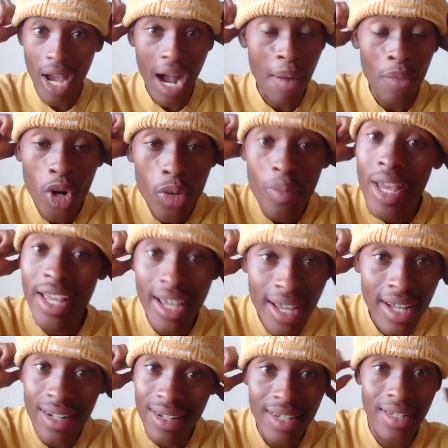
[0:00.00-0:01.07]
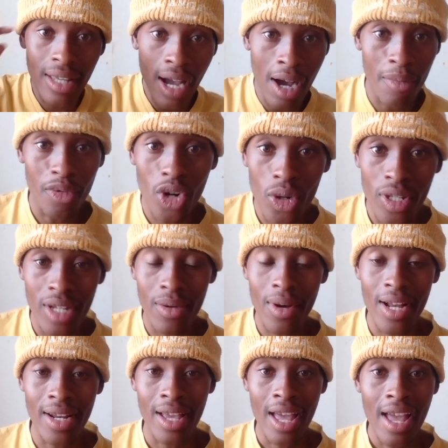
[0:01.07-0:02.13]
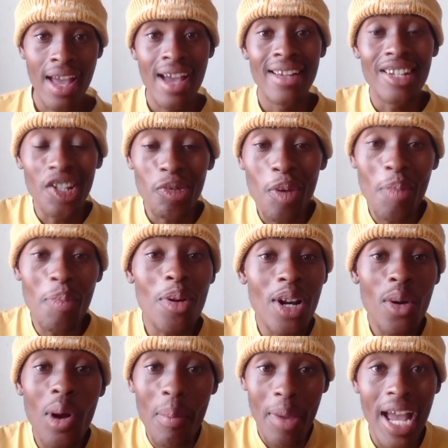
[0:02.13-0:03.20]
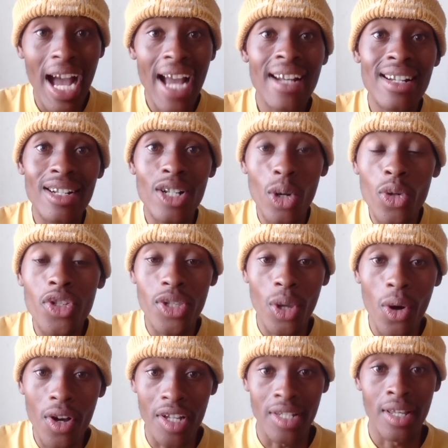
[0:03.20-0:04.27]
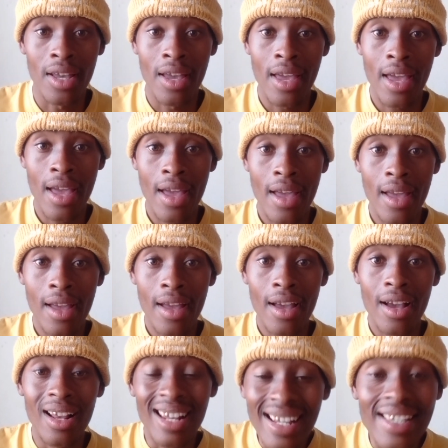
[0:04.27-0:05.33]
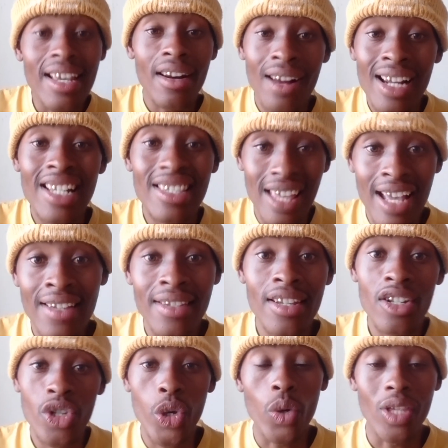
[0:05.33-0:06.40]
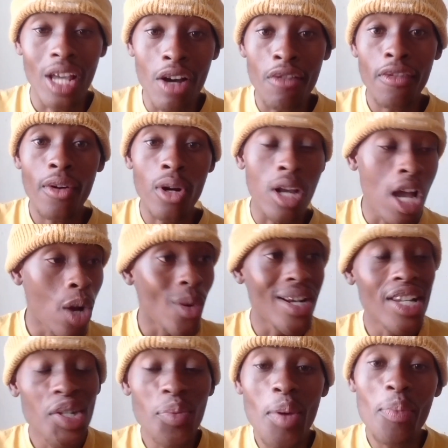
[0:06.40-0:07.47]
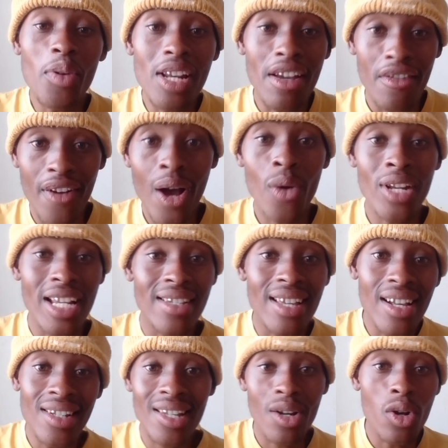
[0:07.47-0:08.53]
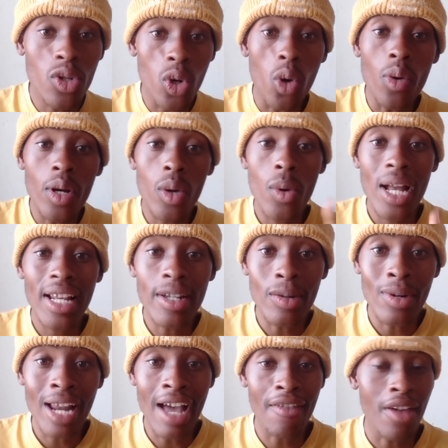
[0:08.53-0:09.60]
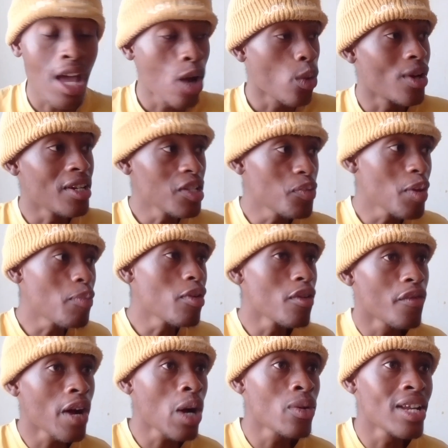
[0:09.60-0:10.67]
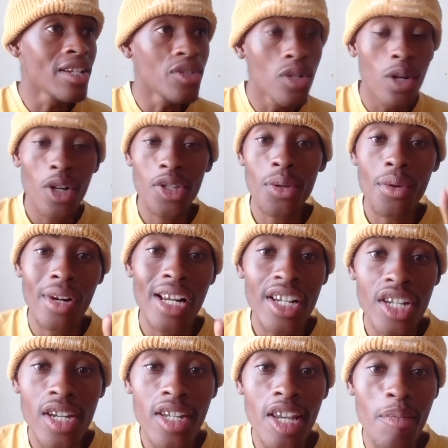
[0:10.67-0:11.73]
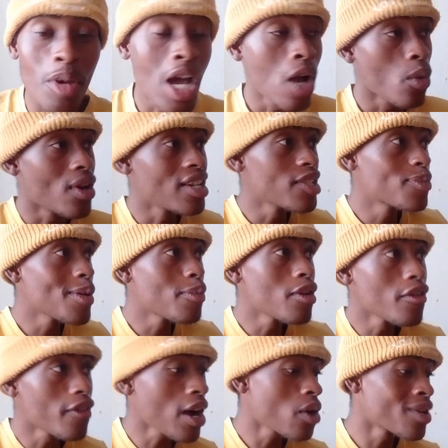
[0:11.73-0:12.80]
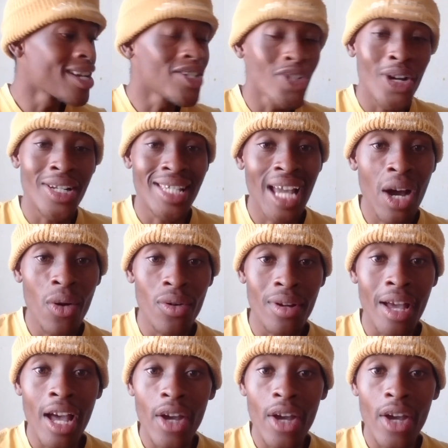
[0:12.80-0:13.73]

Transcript: I'm not making this up, chosen one. These people they were behind the closed doors, literally dancing to your downfall. When these people they found that things are not going well in your life, when these people found that you lost the relationship, when these people found that you are down,